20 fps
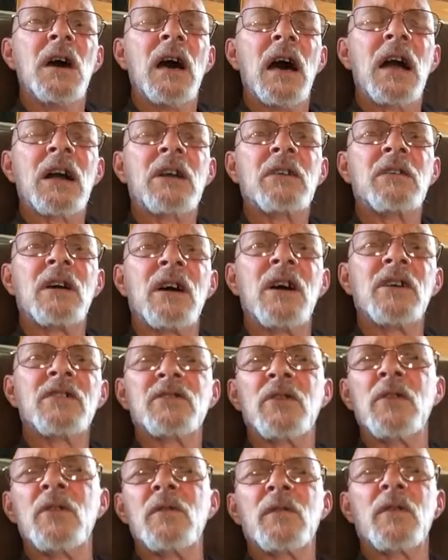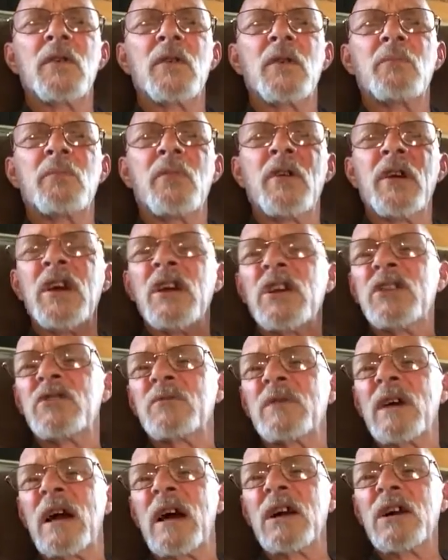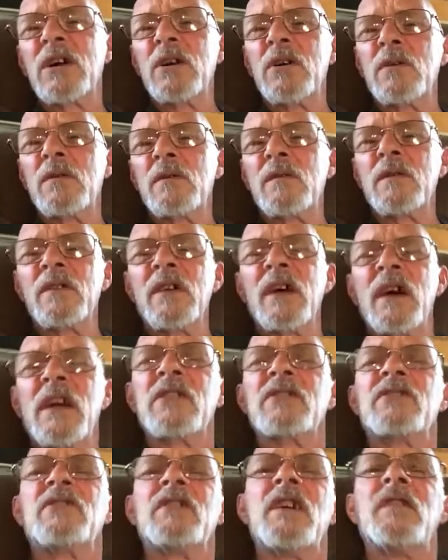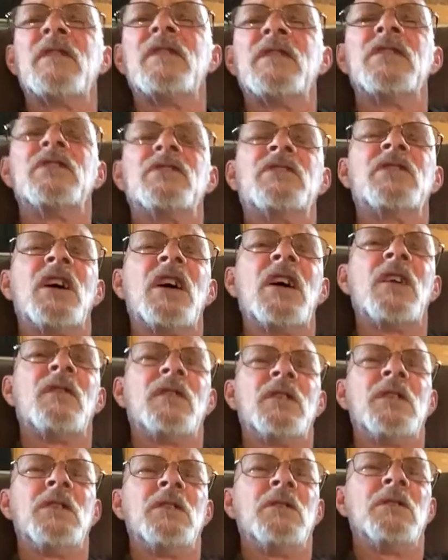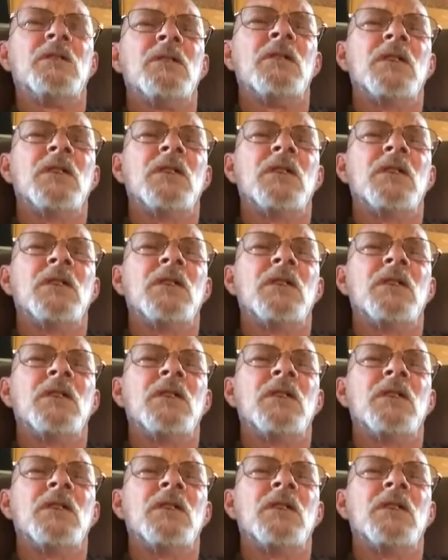I cross over a bridge where I go over that 77.